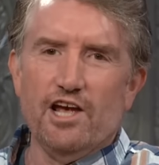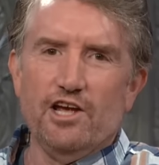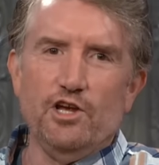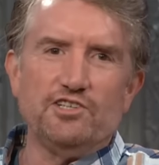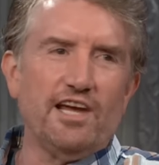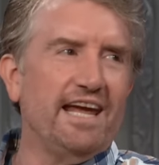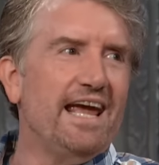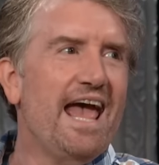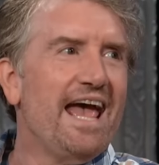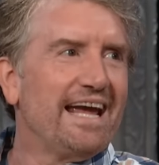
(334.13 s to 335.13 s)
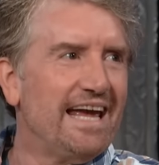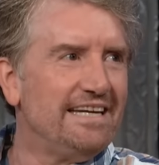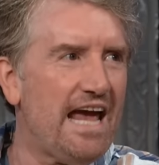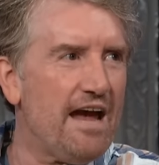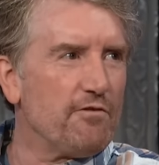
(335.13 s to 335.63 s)
using
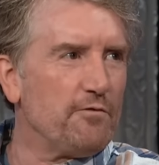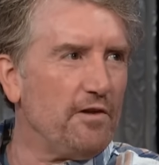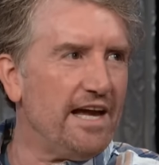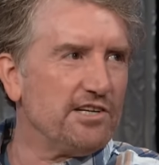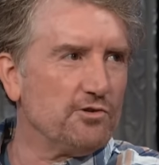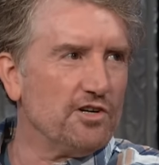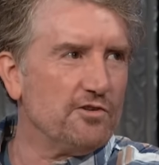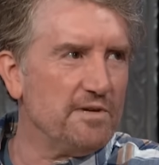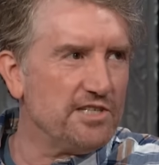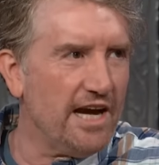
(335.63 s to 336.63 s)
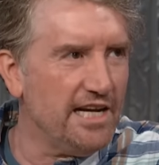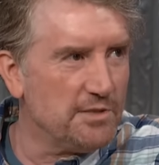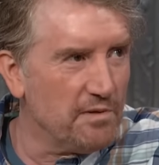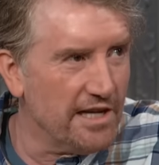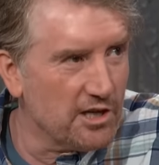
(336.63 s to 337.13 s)
cadaver flesh sourced from a Chinese
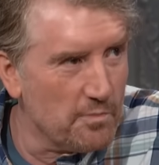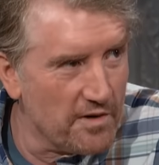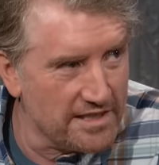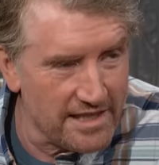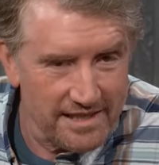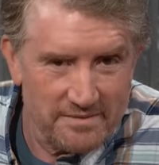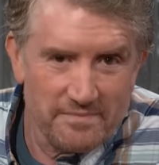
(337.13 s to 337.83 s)
political prison.